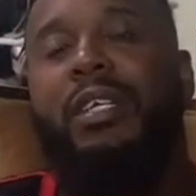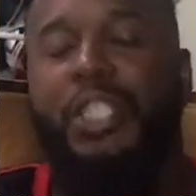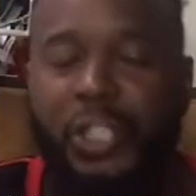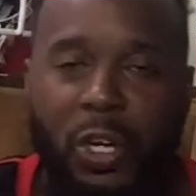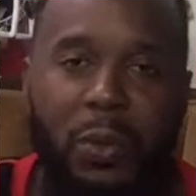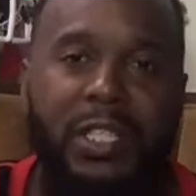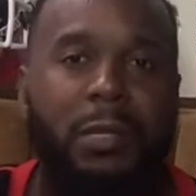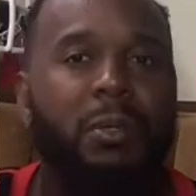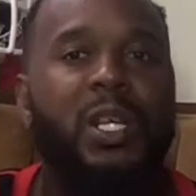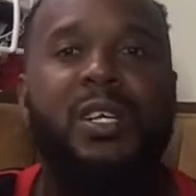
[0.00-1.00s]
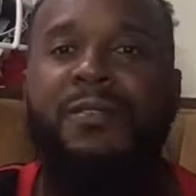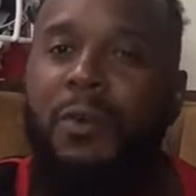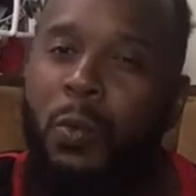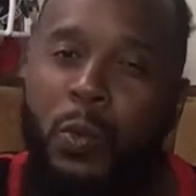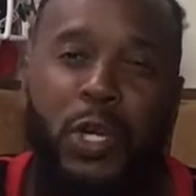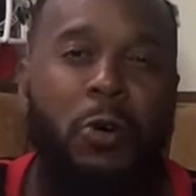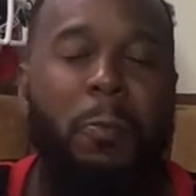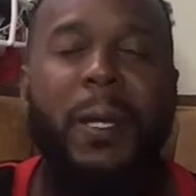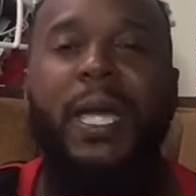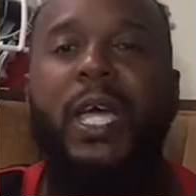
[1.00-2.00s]
show us some love. We're going
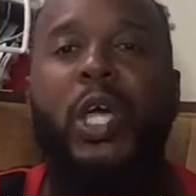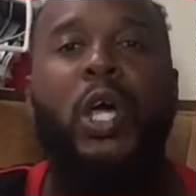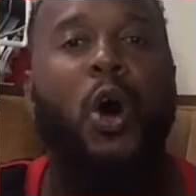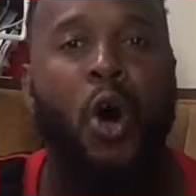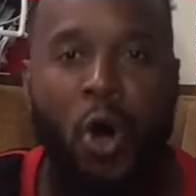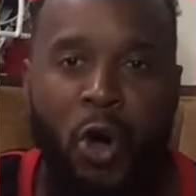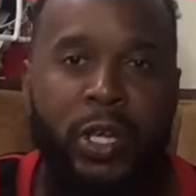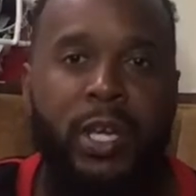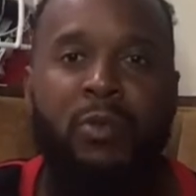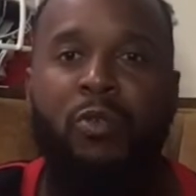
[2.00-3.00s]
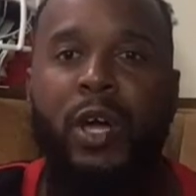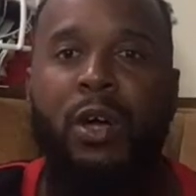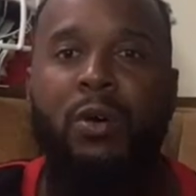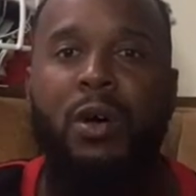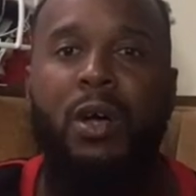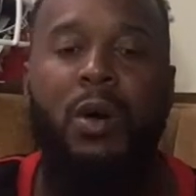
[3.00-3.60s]
to be here all year round.